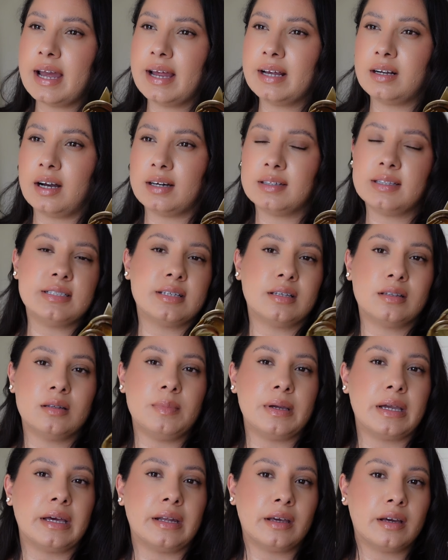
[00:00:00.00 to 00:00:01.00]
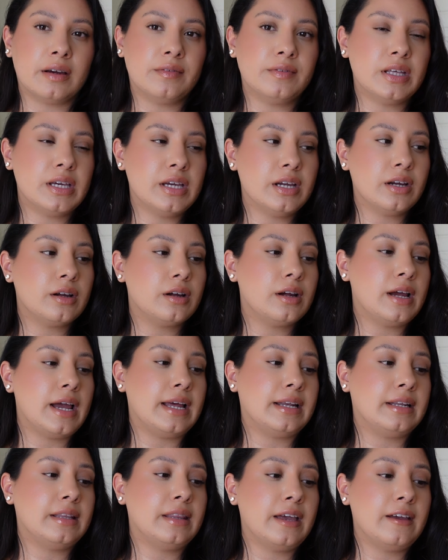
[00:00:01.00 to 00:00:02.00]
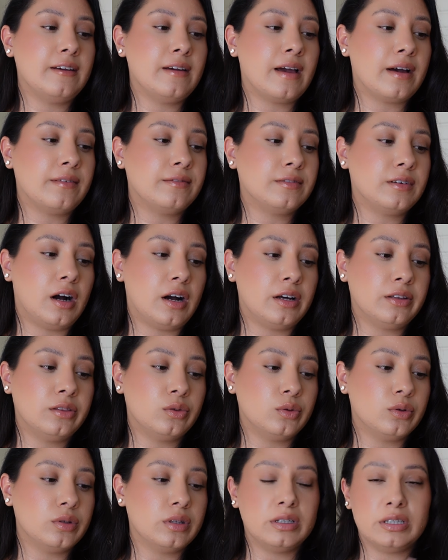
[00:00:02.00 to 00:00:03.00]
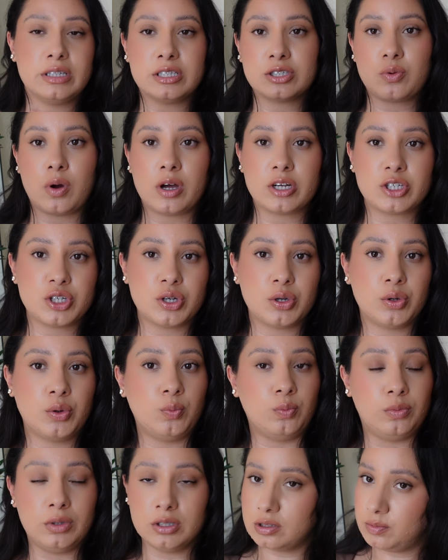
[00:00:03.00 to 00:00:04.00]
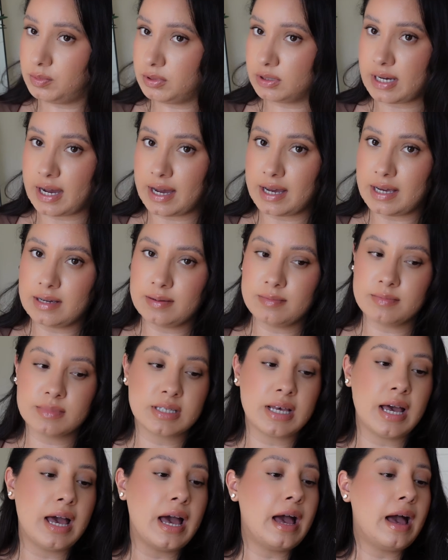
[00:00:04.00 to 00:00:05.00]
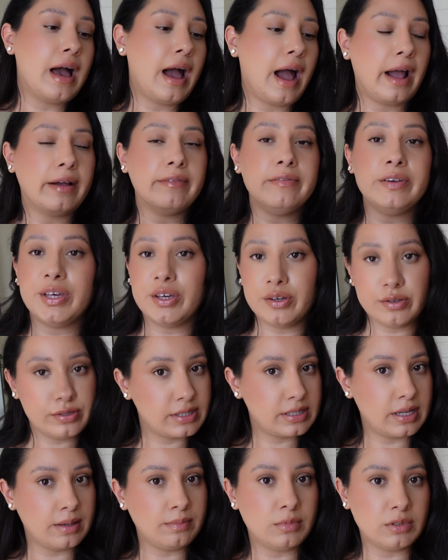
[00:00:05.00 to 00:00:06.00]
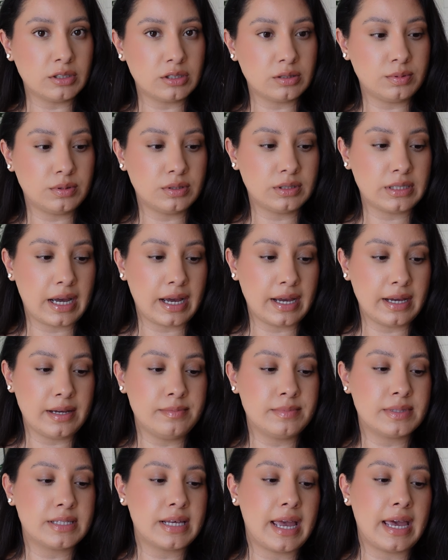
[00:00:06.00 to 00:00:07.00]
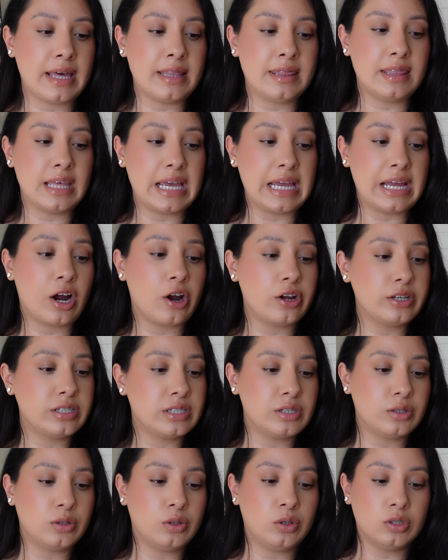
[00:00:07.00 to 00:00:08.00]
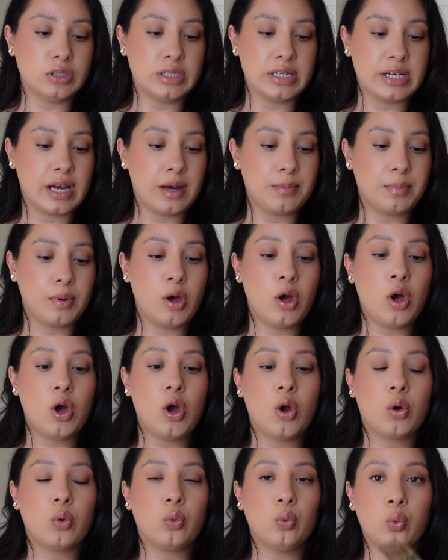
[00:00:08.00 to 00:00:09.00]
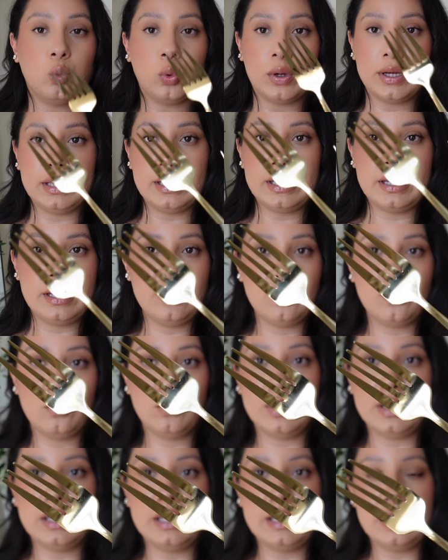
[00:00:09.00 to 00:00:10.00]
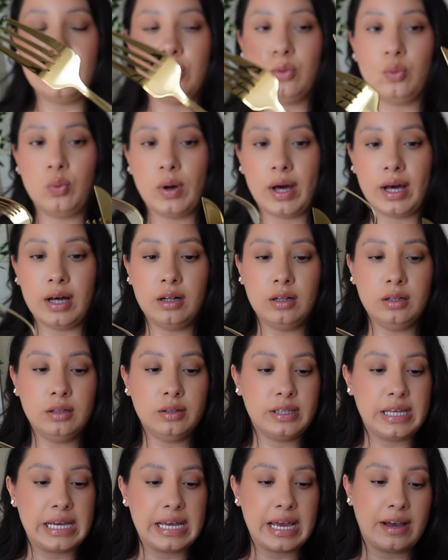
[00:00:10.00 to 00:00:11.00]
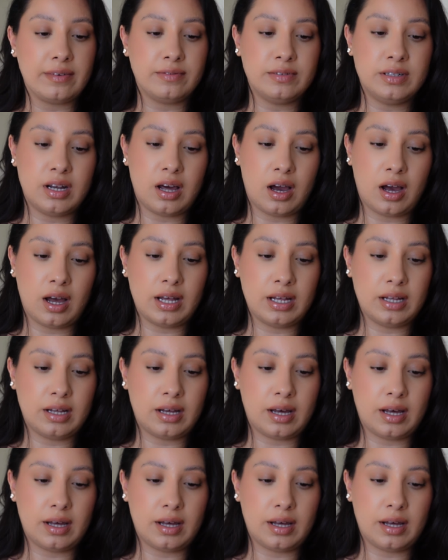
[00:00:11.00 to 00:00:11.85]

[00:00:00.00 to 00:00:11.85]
I got these at the beginning of the year, and they have gone through the dishwasher multiple times. I've used them multiple times, and they are still holding up really well. They have not,